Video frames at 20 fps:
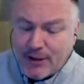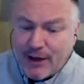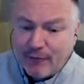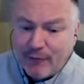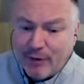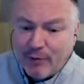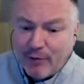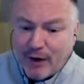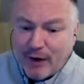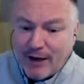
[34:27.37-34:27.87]

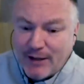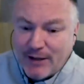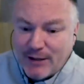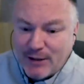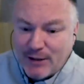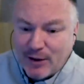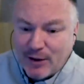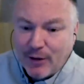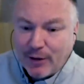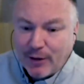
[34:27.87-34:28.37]
every race
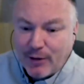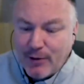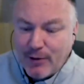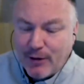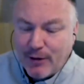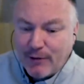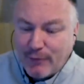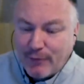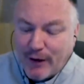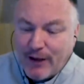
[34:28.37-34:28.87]
has gone through
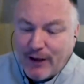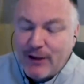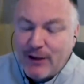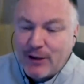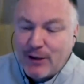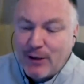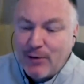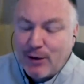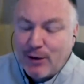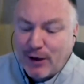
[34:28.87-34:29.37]
the fine
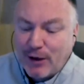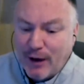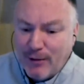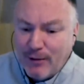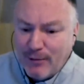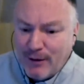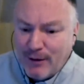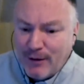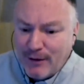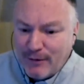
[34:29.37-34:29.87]
tooth
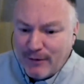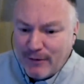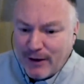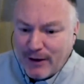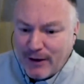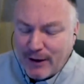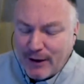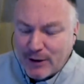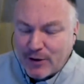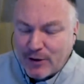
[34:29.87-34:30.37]
comb for the
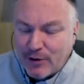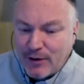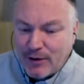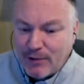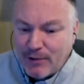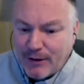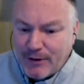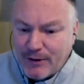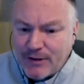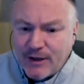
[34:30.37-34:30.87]
last 3
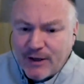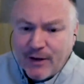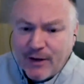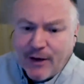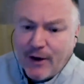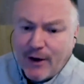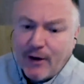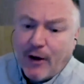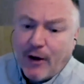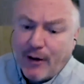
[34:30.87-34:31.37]
months,
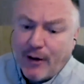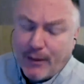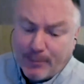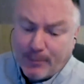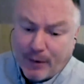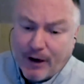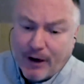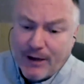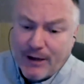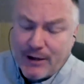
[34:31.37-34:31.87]
a lot of the
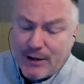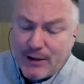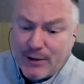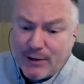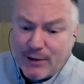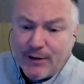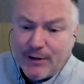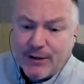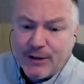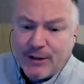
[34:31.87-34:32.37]
prices
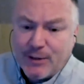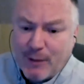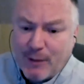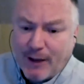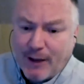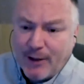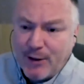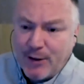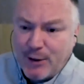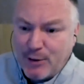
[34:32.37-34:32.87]
are in the
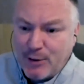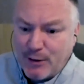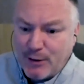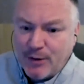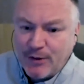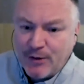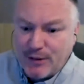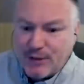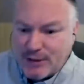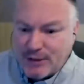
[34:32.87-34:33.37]
sponge, as we
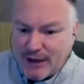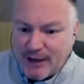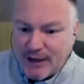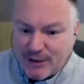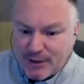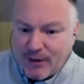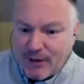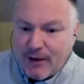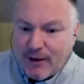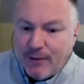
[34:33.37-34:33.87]
used to say.
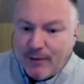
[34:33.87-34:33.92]
Mm.